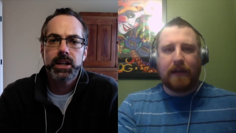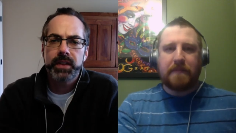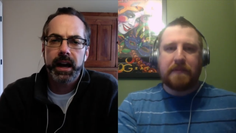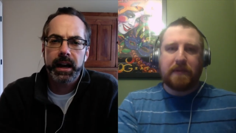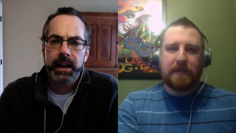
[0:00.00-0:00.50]
Speaker 1: you've
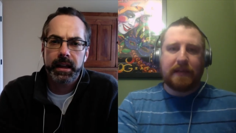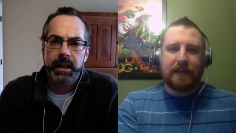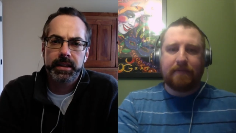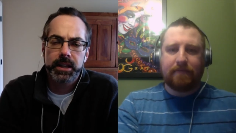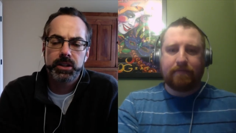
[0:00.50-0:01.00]
Absolutely. got, I,
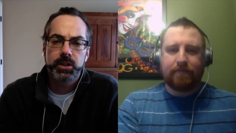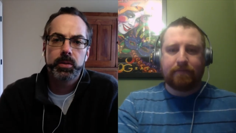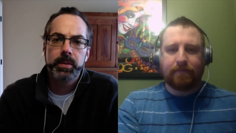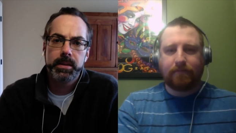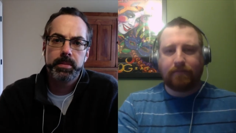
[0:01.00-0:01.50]
think you told
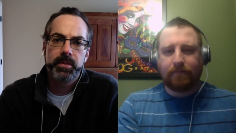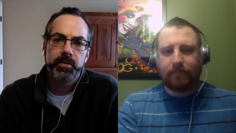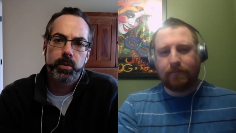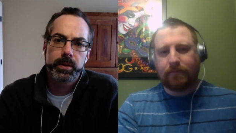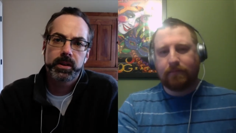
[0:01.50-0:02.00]
me before
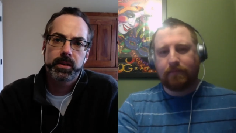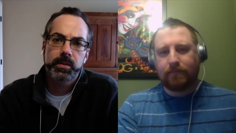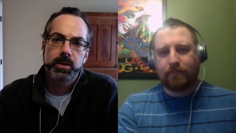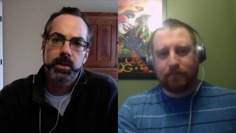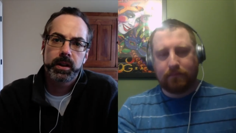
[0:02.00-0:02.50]
we started
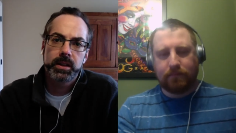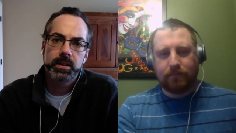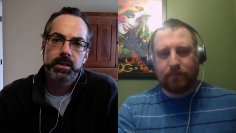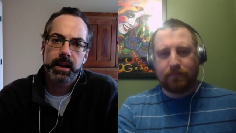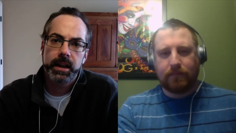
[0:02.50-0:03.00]
recording that you're
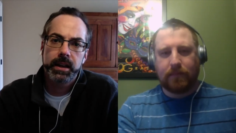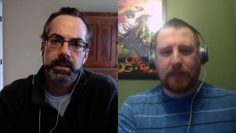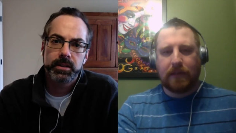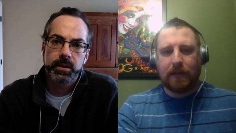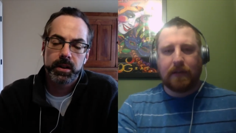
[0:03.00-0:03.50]
heading
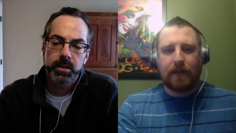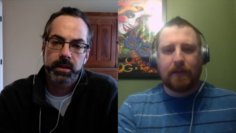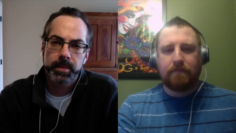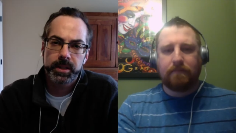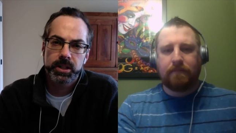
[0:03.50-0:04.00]
to another
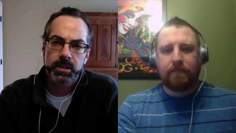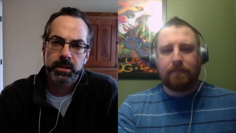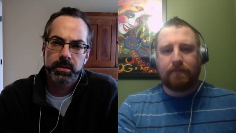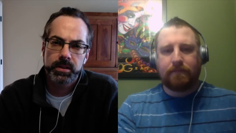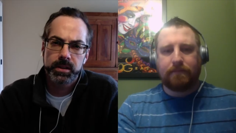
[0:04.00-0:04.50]

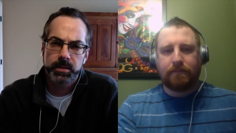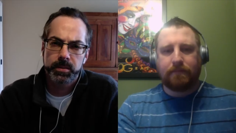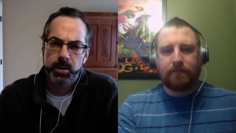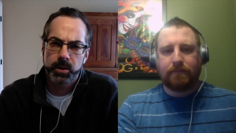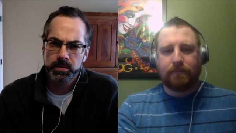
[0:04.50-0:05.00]
competition. Is it
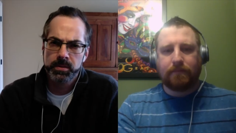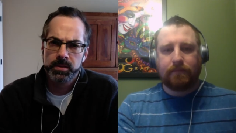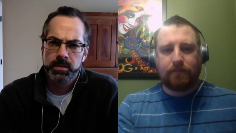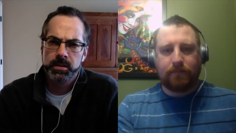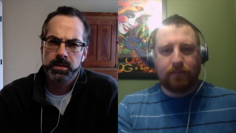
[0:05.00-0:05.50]
tomorrow?
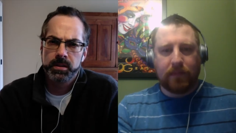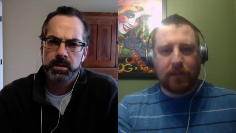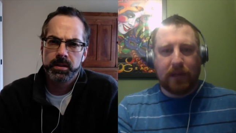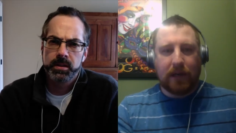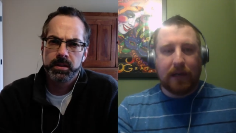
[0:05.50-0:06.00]

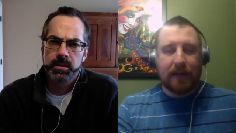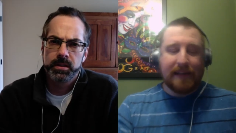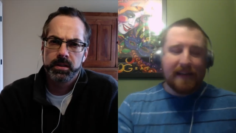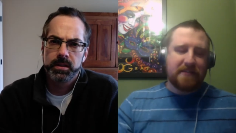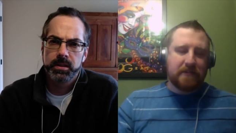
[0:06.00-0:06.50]
Speaker 2: Uh,
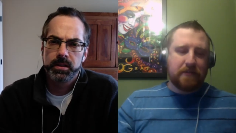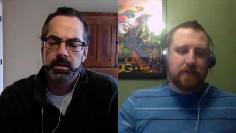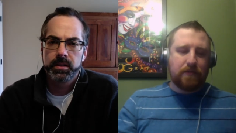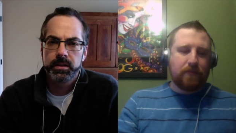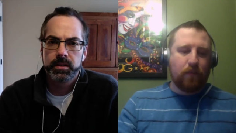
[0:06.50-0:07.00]
yeah,
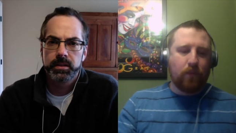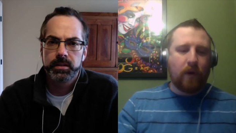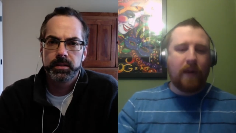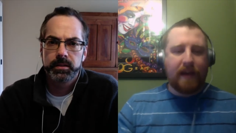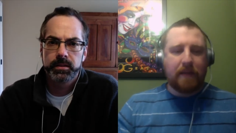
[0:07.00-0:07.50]
so one
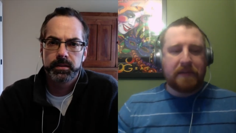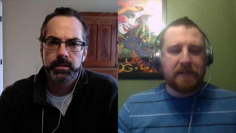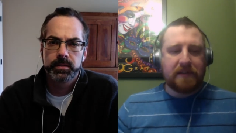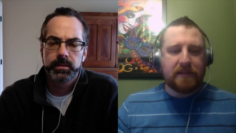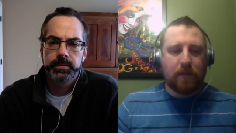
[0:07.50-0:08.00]
of the
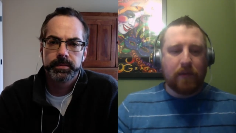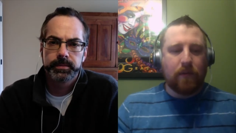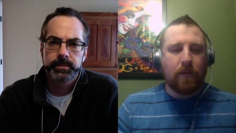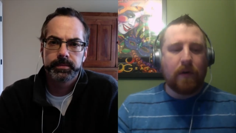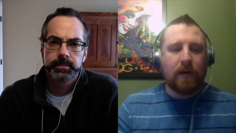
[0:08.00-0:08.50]
competitions that we
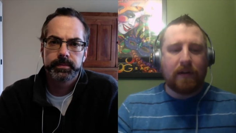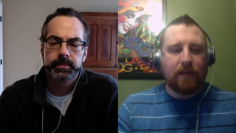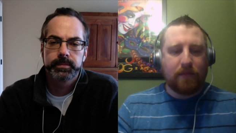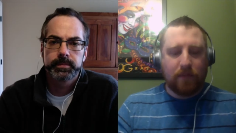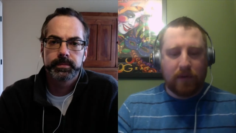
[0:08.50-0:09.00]

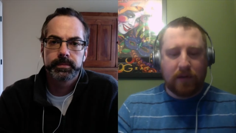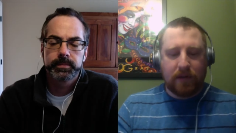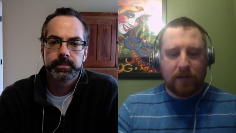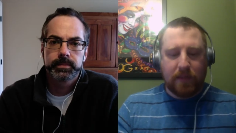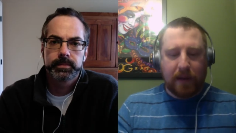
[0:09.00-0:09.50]
won
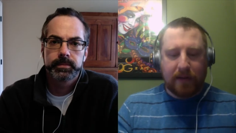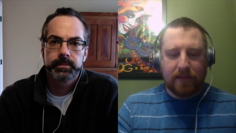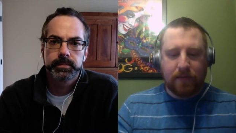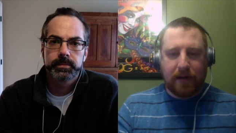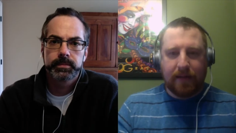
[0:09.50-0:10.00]
was
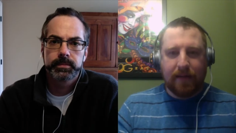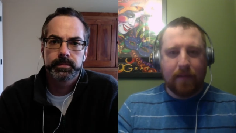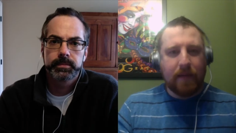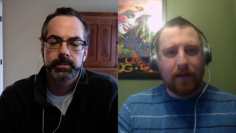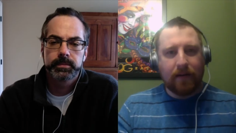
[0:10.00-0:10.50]
sponsored by the
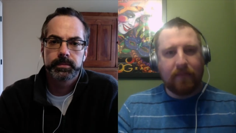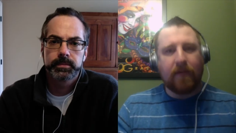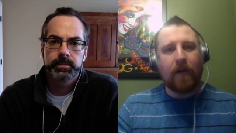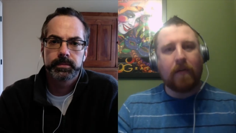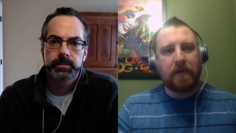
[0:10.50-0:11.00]
American
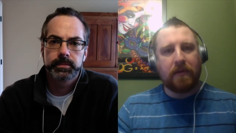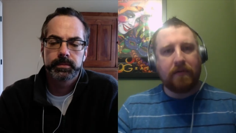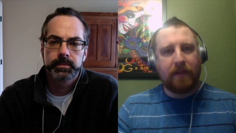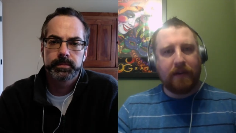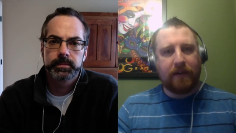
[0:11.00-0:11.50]
Farm Bureau
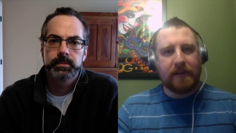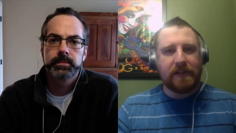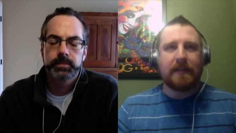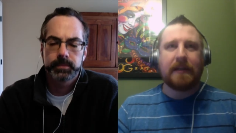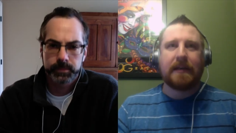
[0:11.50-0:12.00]
Federation